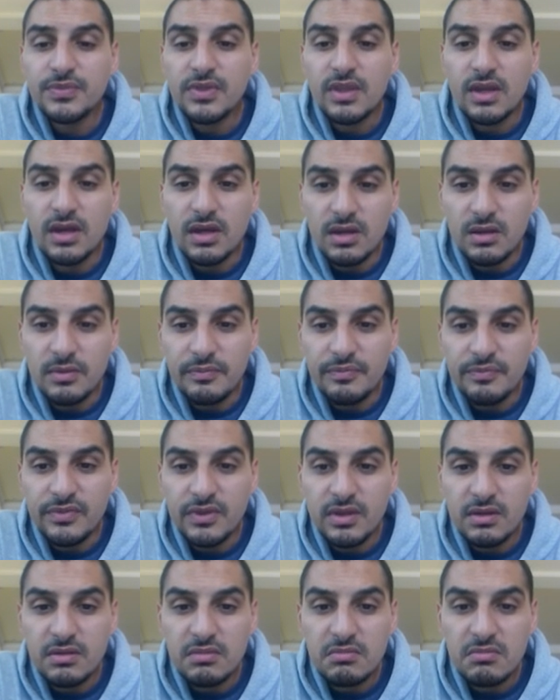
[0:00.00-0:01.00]
Um,
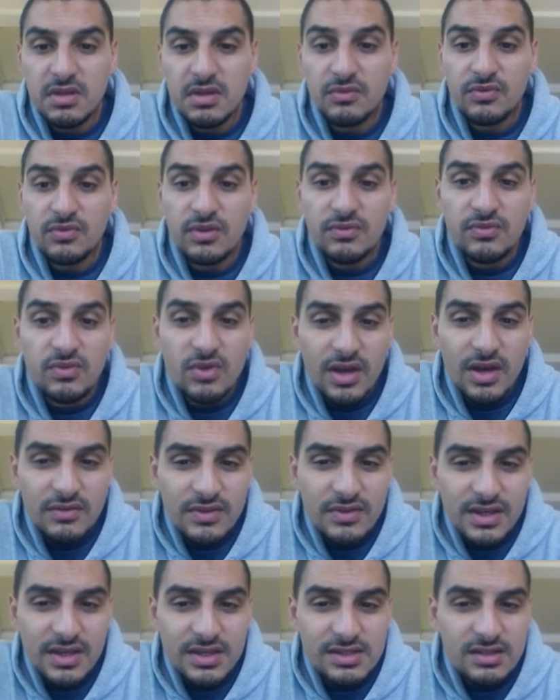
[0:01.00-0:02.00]
if you have a
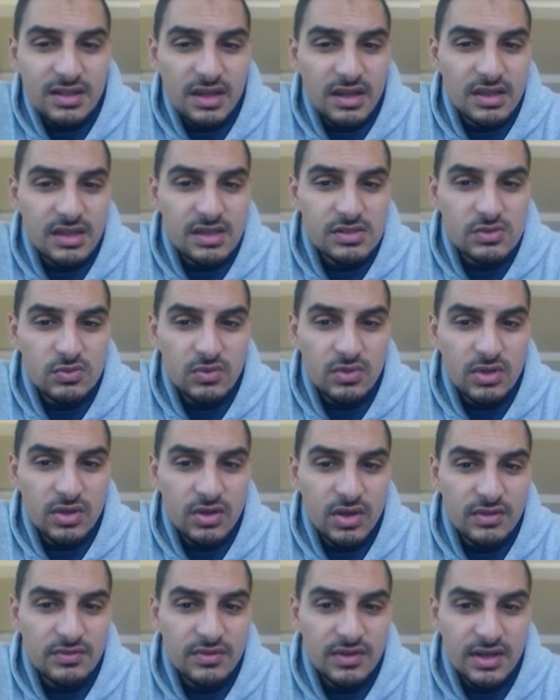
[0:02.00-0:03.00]
case like this, when you
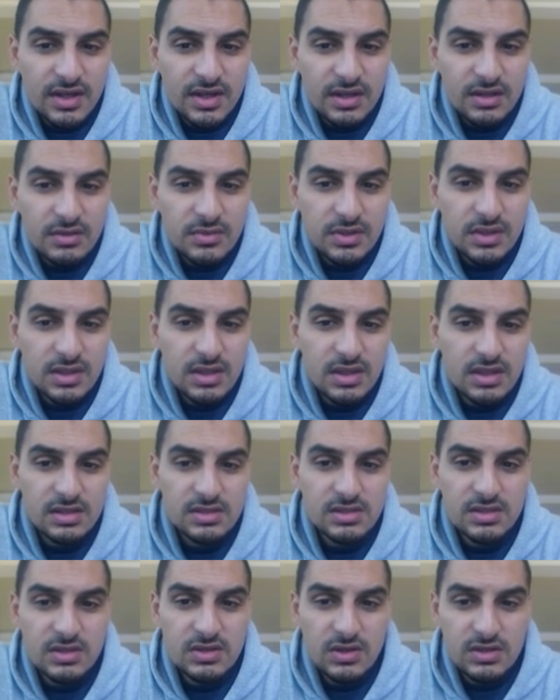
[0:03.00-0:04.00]
have an element that
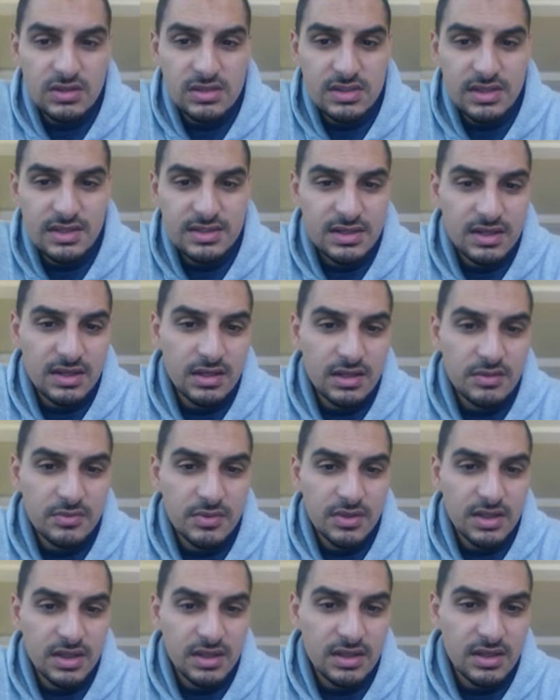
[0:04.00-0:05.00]
starts as an
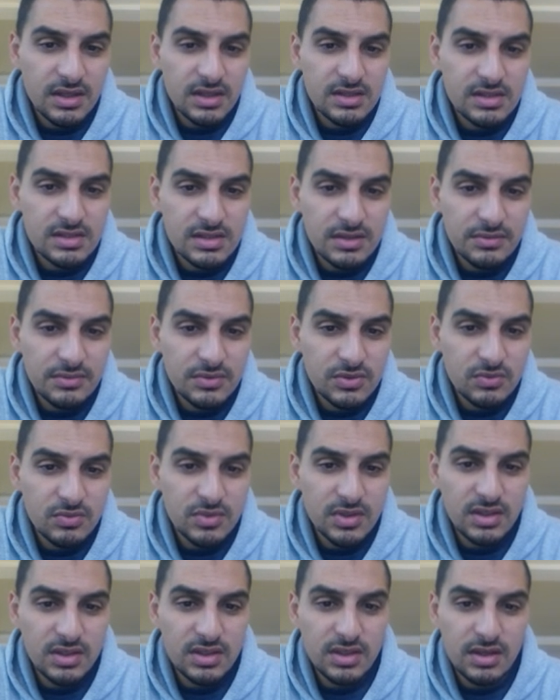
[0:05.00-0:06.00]
element and ends up to
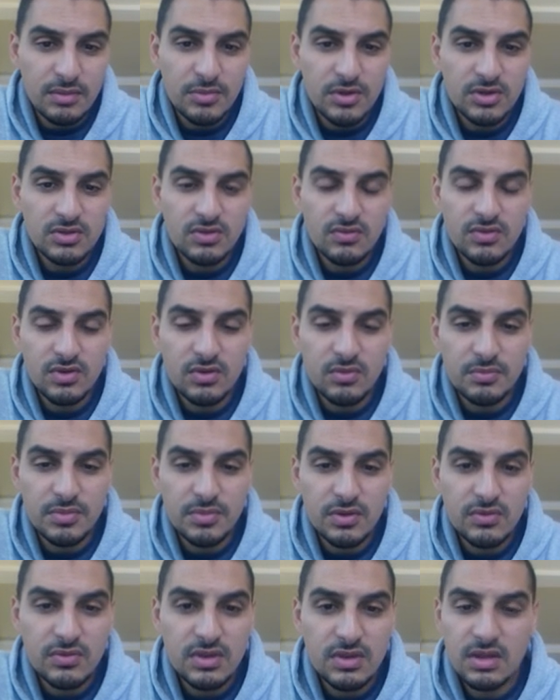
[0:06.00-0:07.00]
be part of the
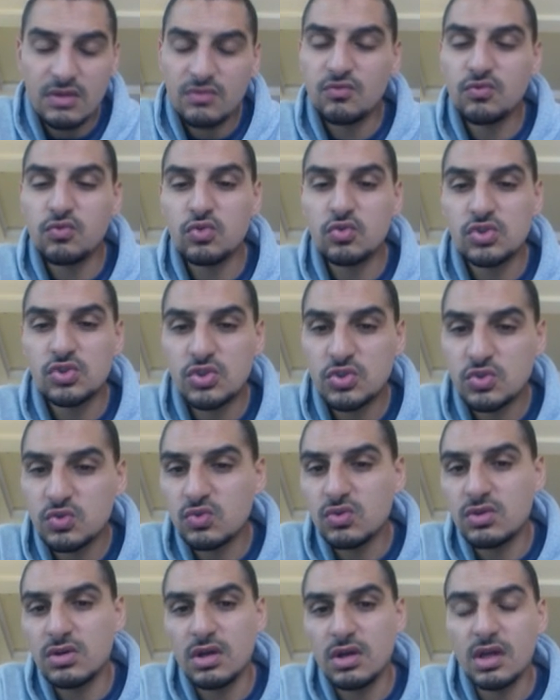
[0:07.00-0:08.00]
compound, then for
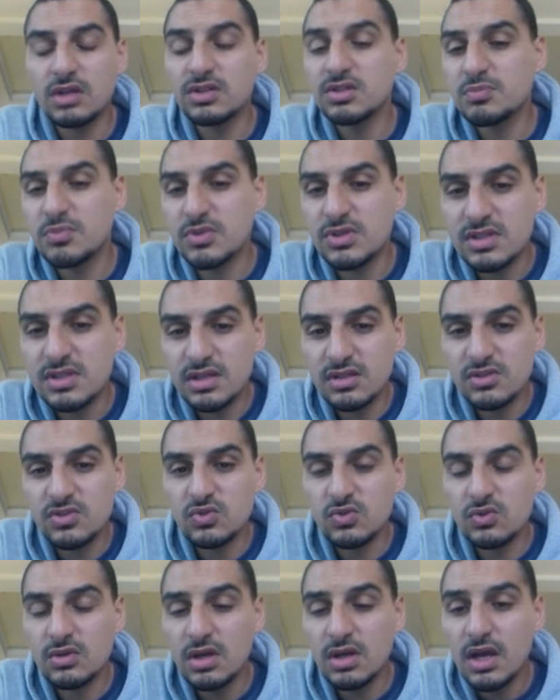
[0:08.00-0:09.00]
sure, 100%
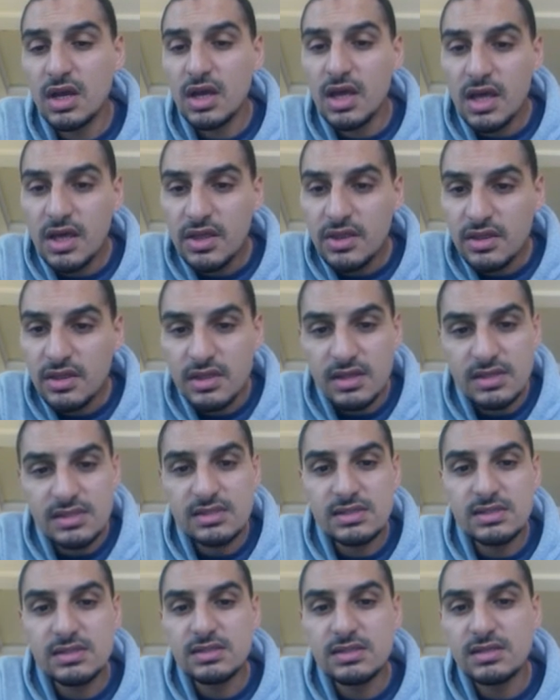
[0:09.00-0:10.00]
sure,
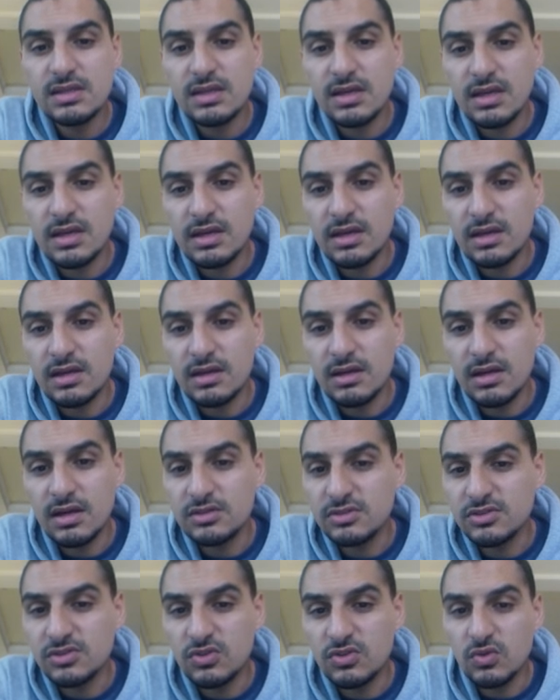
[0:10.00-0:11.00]
this
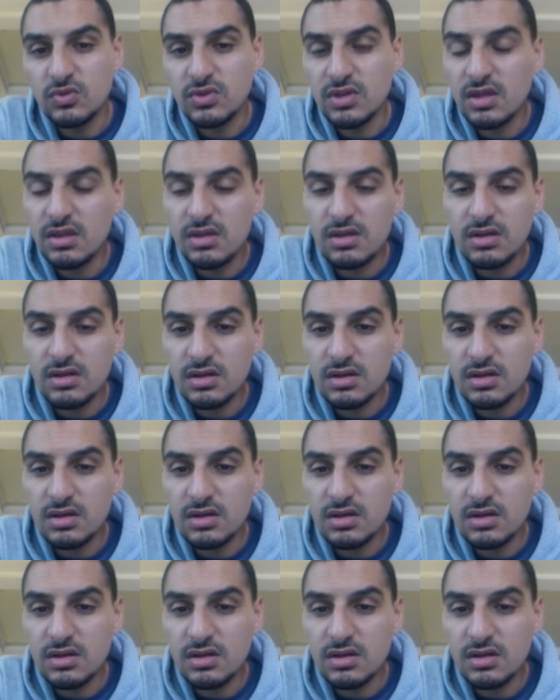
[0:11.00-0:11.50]
undergoes either